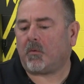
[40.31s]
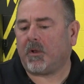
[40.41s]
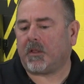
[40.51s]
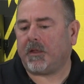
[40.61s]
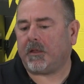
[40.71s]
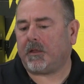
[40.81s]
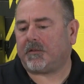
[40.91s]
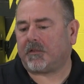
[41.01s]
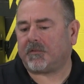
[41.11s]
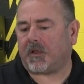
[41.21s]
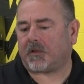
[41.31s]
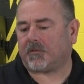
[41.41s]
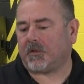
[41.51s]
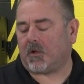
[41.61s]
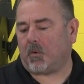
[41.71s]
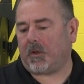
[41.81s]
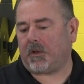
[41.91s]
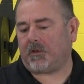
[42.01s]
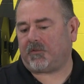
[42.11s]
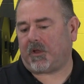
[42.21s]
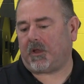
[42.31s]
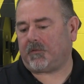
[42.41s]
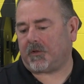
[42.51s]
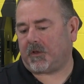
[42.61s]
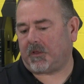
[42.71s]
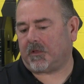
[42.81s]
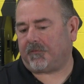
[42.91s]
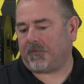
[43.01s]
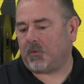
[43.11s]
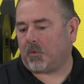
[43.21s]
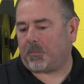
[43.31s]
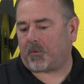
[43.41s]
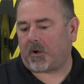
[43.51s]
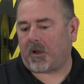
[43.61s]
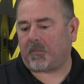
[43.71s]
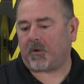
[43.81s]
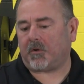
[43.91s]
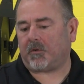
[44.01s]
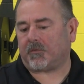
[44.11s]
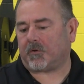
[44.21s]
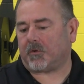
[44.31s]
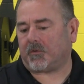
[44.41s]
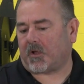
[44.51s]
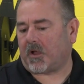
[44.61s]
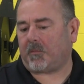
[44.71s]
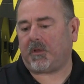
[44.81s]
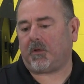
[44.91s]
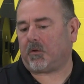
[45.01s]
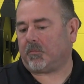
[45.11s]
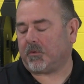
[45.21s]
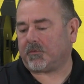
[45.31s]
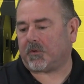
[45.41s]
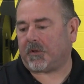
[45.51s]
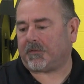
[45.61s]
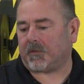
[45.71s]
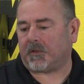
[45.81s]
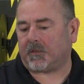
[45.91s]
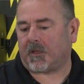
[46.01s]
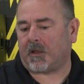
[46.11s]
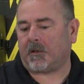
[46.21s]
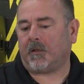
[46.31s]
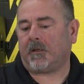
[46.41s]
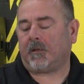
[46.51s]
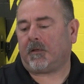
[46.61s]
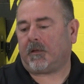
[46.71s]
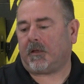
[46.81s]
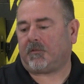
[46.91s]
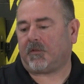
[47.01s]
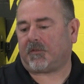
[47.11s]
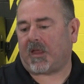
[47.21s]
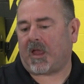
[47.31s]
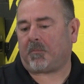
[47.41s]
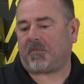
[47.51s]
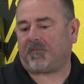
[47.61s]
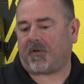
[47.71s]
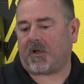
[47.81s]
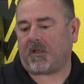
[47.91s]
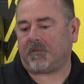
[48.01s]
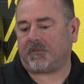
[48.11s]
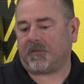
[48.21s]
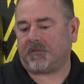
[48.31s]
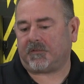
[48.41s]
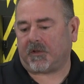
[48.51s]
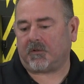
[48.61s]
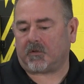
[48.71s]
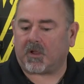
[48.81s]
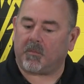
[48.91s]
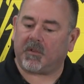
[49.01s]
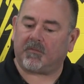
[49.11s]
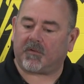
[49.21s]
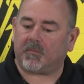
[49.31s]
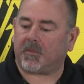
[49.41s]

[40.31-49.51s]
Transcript: really. It doesn't actually go in and change any of the fuel parameters or timing or boost or anything like that. It just amplifies the signal coming from